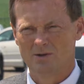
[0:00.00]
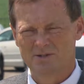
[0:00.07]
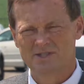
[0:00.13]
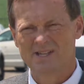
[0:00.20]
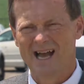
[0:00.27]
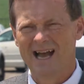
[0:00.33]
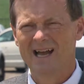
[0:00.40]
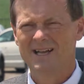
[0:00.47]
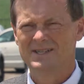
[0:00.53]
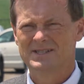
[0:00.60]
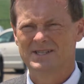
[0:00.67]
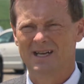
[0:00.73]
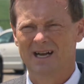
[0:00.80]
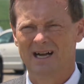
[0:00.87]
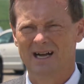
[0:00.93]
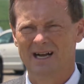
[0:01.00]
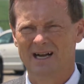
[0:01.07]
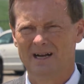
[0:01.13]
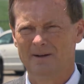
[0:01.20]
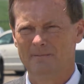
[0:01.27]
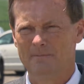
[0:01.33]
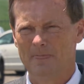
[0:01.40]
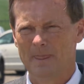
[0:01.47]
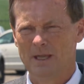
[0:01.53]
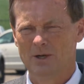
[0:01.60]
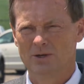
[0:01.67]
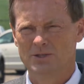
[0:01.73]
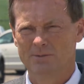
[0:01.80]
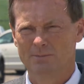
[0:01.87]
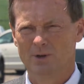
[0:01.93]
size, you
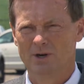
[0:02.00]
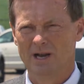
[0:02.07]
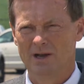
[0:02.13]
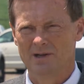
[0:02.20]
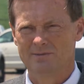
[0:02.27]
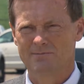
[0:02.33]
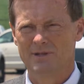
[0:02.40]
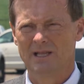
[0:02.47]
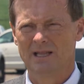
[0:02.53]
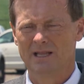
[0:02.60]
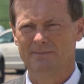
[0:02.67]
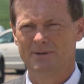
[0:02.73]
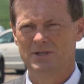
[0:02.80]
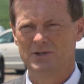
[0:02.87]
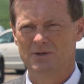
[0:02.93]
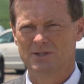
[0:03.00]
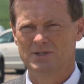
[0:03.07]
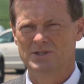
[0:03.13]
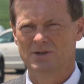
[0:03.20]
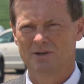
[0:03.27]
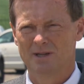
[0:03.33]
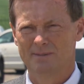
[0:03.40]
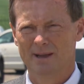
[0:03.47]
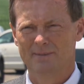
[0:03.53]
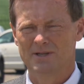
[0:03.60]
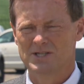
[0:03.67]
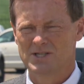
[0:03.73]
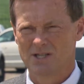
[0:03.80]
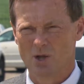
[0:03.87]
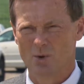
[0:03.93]
know, to put it out completely, but you can certainly maybe
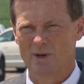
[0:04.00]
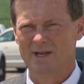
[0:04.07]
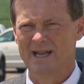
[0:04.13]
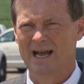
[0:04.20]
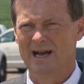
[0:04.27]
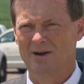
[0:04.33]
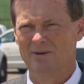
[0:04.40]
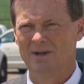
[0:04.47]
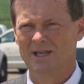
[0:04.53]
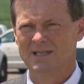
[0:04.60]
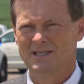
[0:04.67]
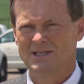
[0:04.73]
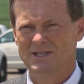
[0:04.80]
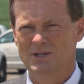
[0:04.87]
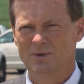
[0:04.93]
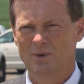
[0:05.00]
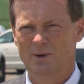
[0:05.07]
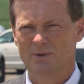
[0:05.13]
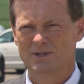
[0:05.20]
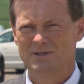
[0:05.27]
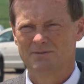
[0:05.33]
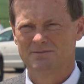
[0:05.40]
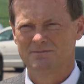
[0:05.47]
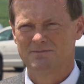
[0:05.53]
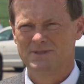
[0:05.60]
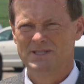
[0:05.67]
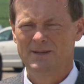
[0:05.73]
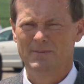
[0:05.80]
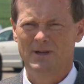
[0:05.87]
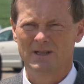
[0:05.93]
slow it down. You know, what we're
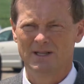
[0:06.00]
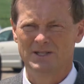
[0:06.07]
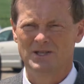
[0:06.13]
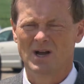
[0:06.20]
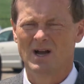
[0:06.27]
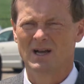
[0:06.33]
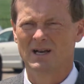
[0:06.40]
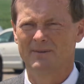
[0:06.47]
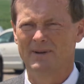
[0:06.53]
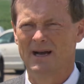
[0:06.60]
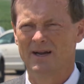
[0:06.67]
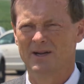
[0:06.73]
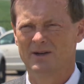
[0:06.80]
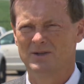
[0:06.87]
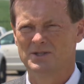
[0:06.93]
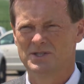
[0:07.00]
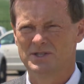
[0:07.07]
typically talking about here is